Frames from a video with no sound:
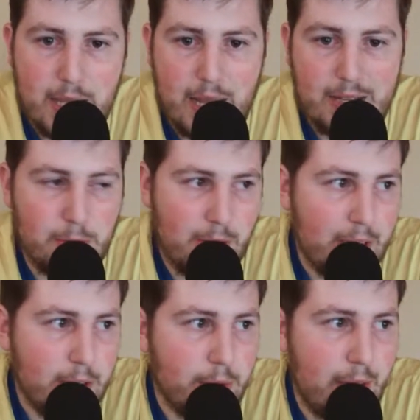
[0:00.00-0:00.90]
I don't
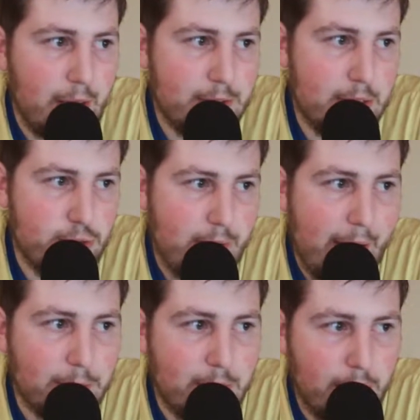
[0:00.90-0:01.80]
like doing that. I'll just
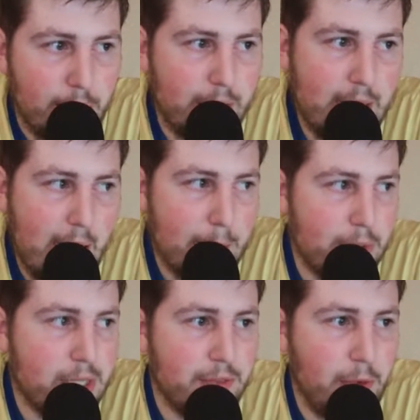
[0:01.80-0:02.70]
round
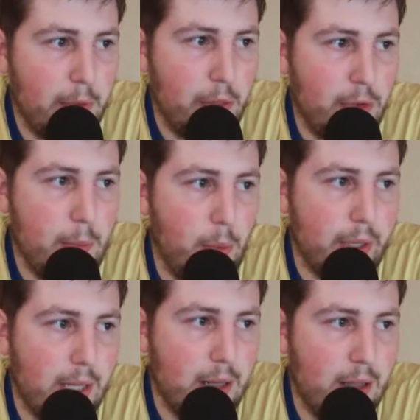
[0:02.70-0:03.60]
39% from the
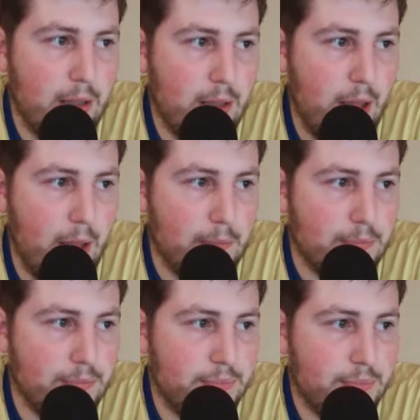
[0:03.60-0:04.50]
3-point,
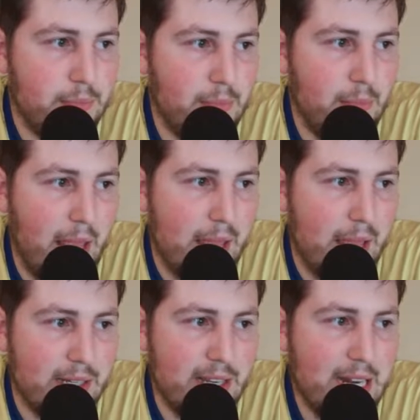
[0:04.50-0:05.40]

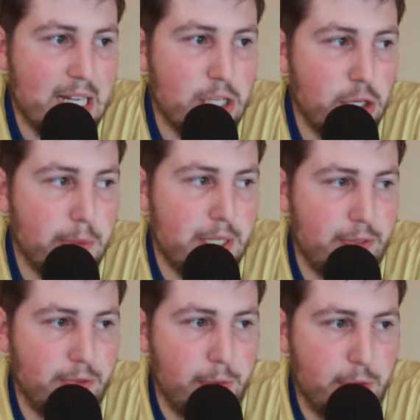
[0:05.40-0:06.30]
and
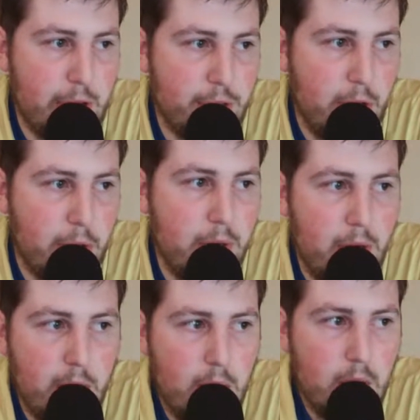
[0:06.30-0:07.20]
92% from free throw,
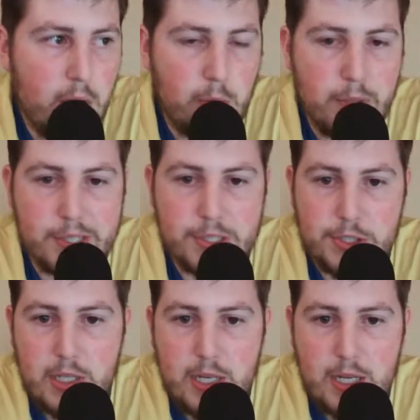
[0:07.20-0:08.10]

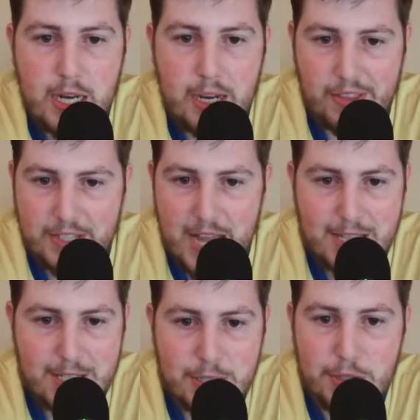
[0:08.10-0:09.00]
which if the
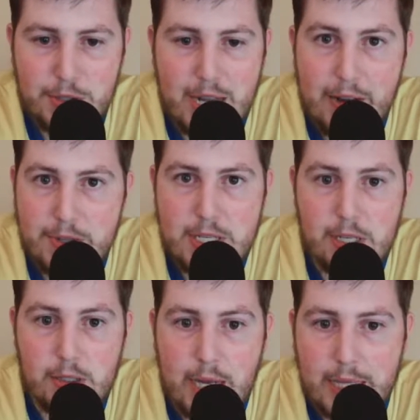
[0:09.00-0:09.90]
Jazz could shoot that every
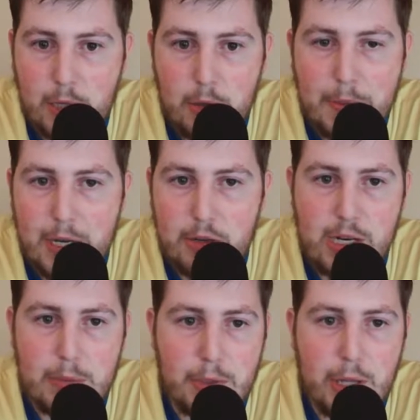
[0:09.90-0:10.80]
single night, that would be
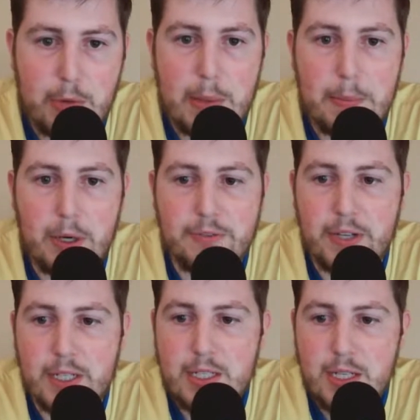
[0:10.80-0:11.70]
incredible. That would be
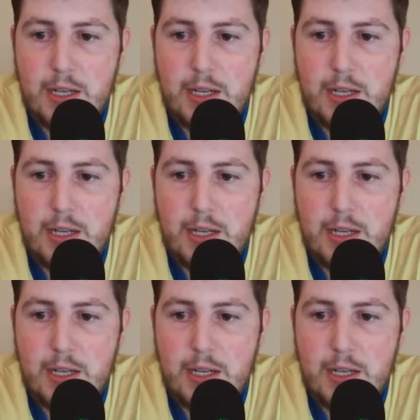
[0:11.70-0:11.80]
perfect.